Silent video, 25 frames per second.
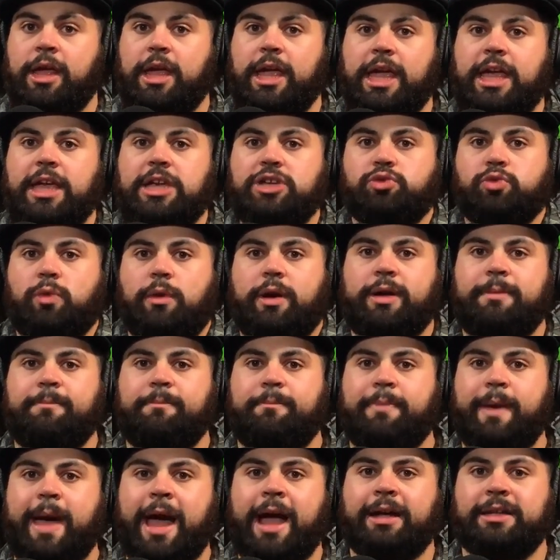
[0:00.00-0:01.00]
He's won
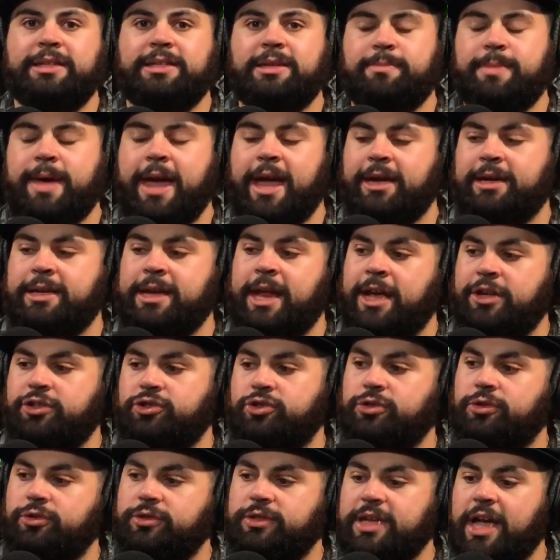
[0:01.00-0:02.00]
back-to-back
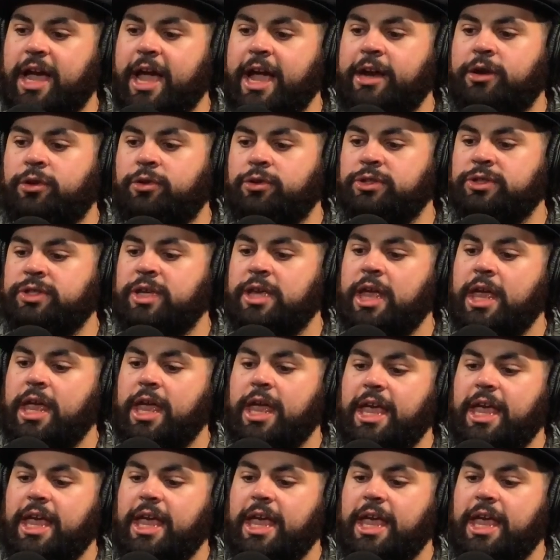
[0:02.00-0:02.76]
national titles.